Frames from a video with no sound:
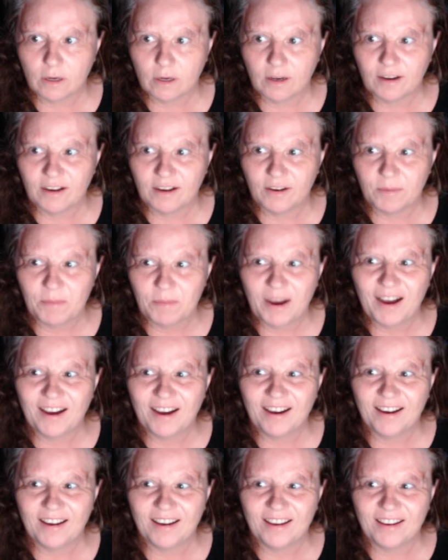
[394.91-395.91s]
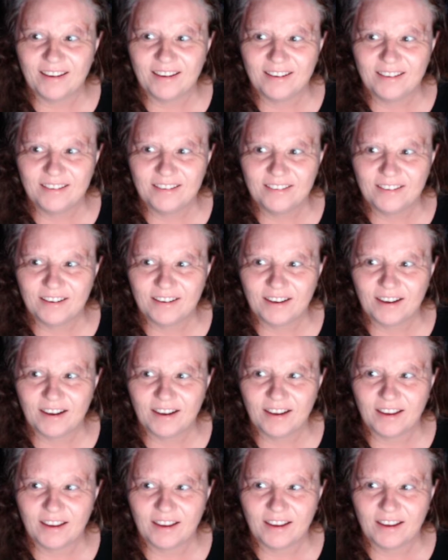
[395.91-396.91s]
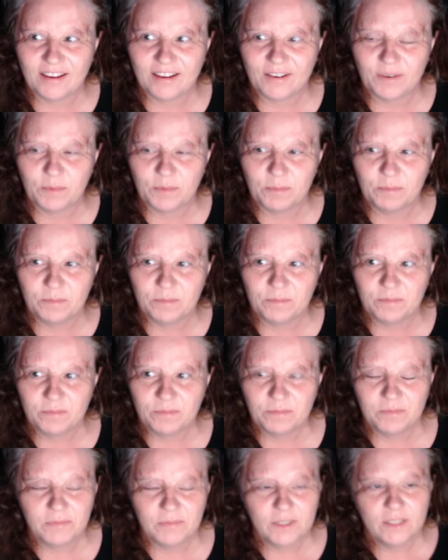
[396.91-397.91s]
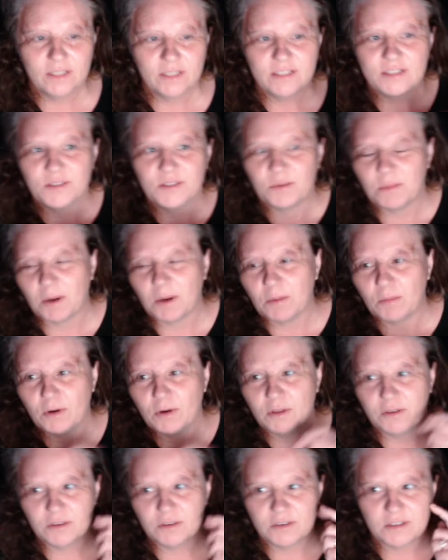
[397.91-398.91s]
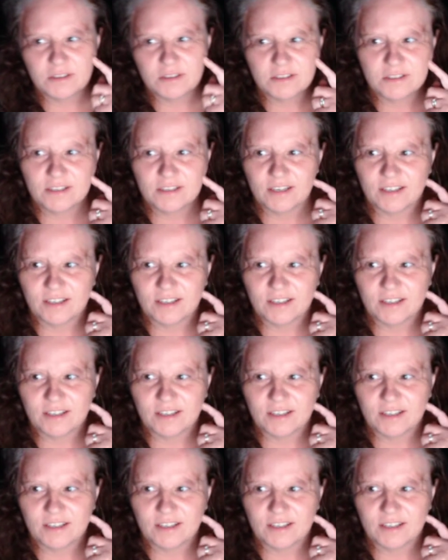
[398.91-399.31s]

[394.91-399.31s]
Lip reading: Hi Adam. So my brother just